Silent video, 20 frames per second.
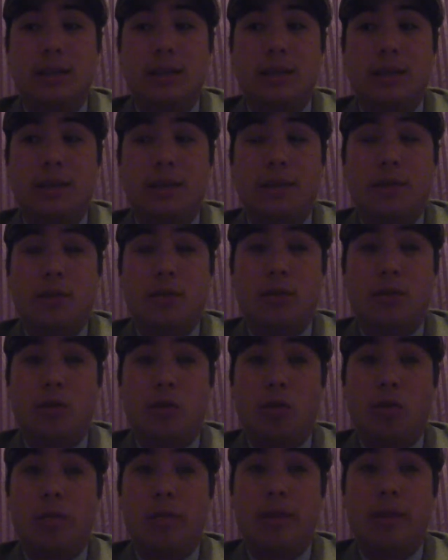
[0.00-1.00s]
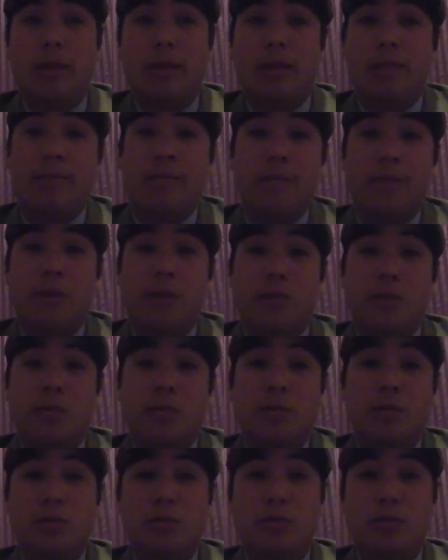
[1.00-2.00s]
if you told me that those
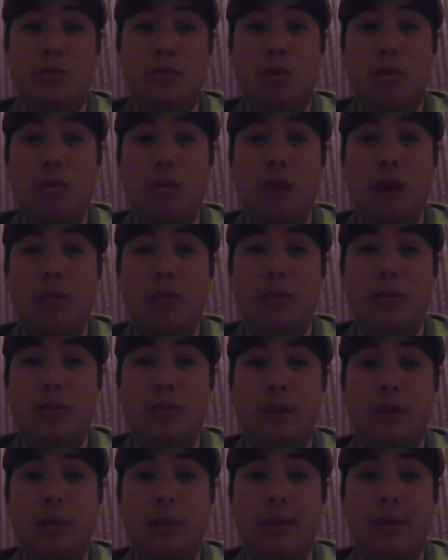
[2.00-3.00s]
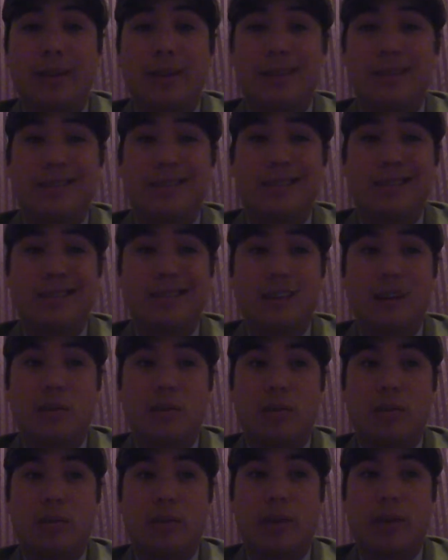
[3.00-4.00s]
were the two bowl options coming into the season, I
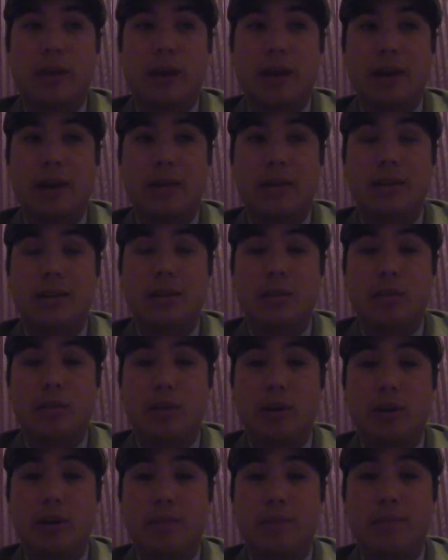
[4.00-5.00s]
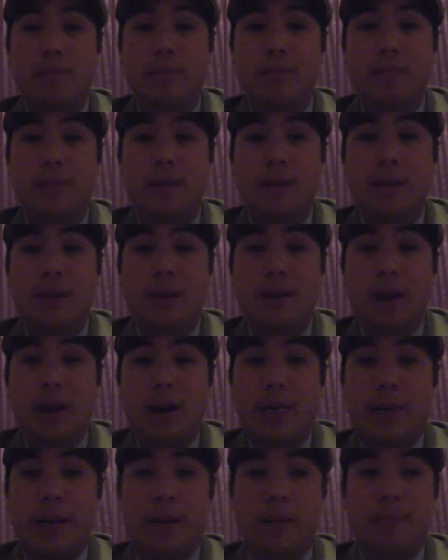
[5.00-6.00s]
would have been kind of disappointed.
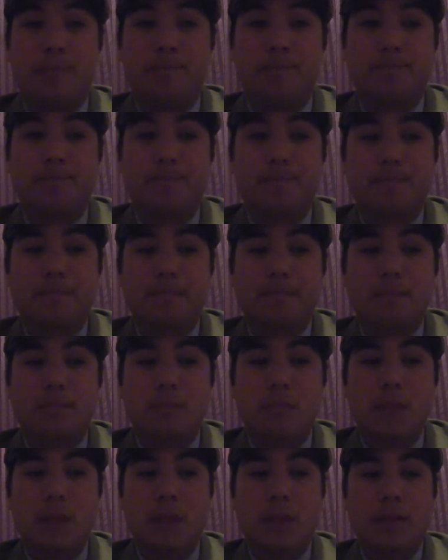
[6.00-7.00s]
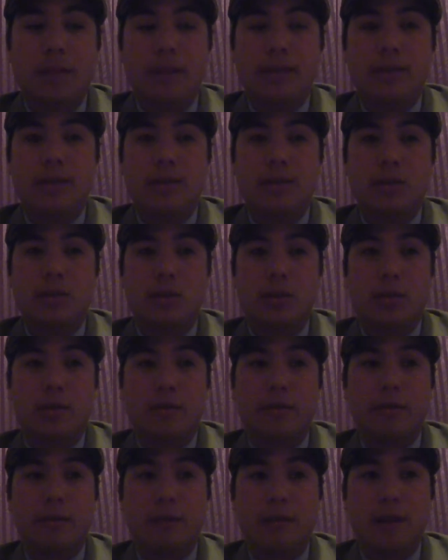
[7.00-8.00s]
I mean, this is sort
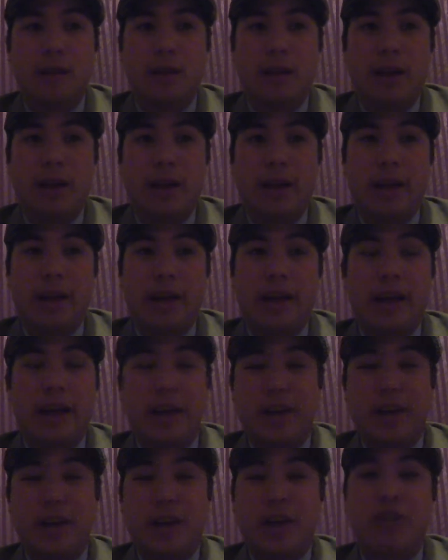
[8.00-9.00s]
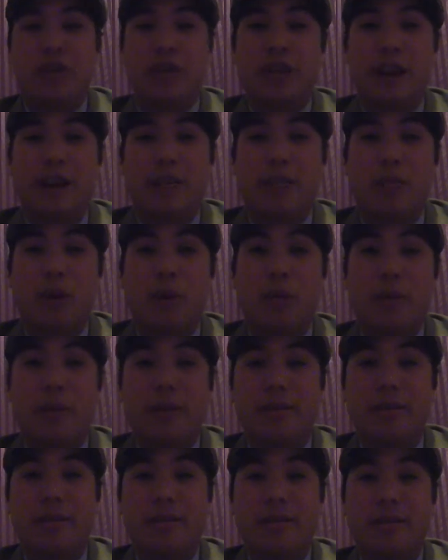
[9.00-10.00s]
of a gut check
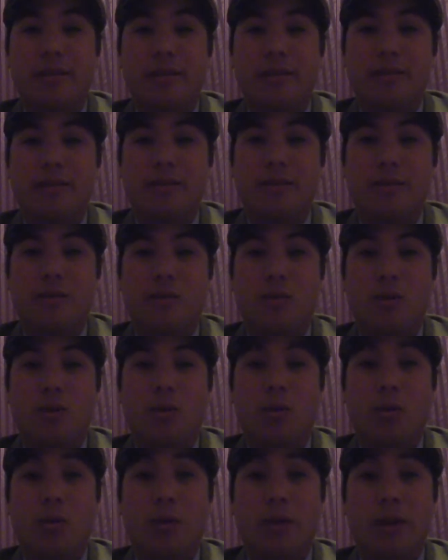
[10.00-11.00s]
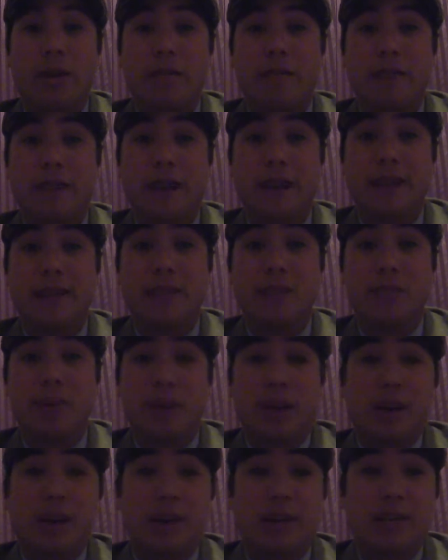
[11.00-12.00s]
moment for Oregon fans,
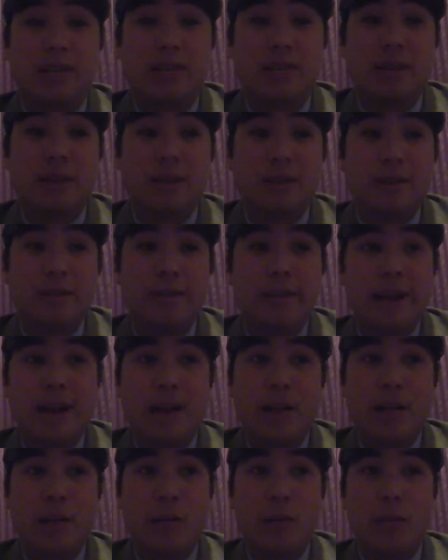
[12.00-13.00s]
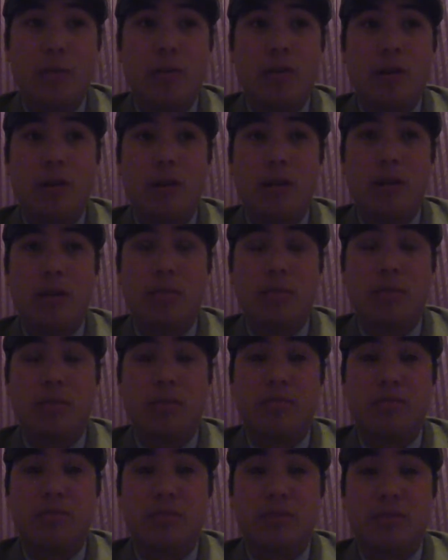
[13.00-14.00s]
because the Alamo Bowl and the Holiday
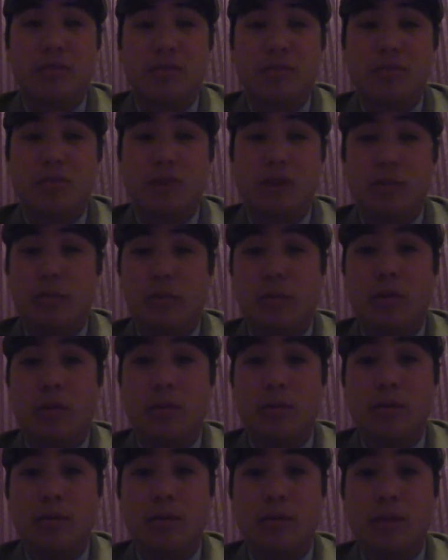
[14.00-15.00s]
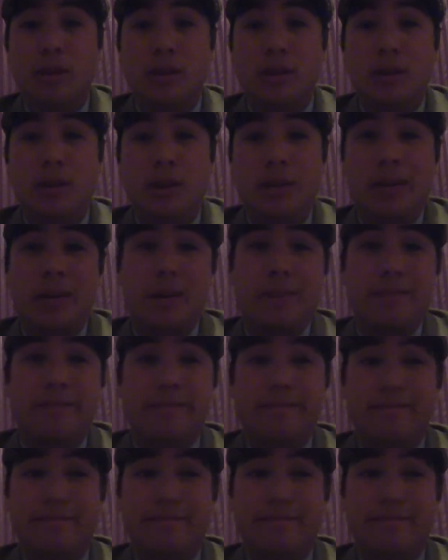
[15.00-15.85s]
Bowl, they're two good bowls. I mean,